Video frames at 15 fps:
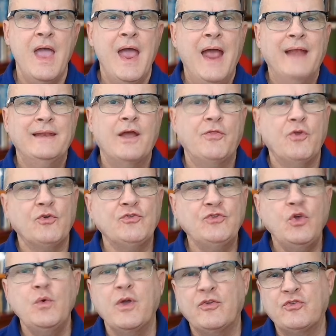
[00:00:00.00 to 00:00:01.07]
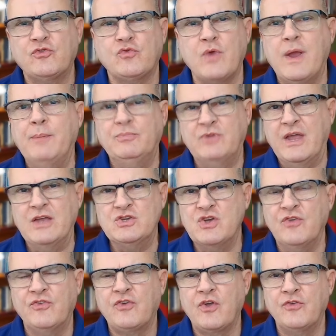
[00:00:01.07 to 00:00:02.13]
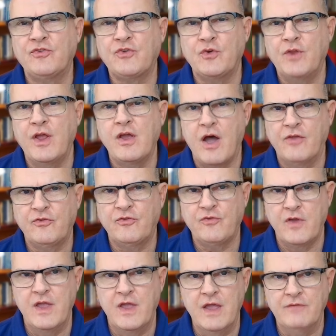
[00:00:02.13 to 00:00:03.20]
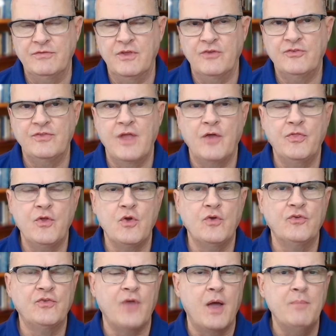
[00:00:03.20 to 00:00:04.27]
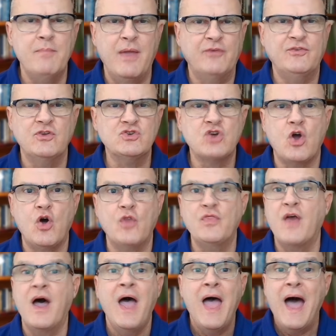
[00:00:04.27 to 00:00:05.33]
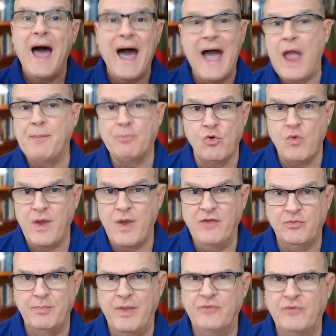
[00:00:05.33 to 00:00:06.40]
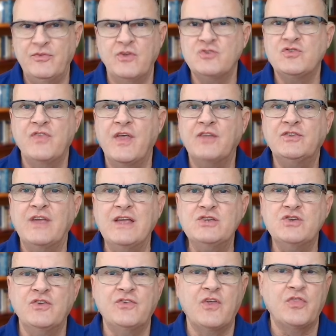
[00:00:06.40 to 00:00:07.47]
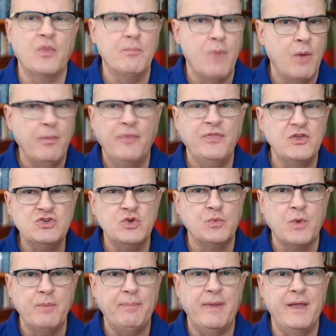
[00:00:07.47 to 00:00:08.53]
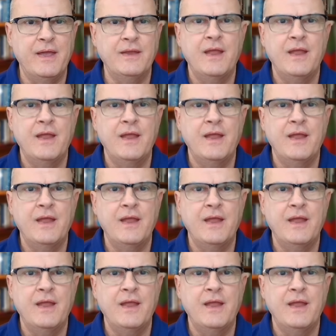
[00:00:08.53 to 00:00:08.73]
Now, there's two extreme teachings concerning God's forgiveness. Now, there's a message called the hypergrace message that teaches at the moment that you repent,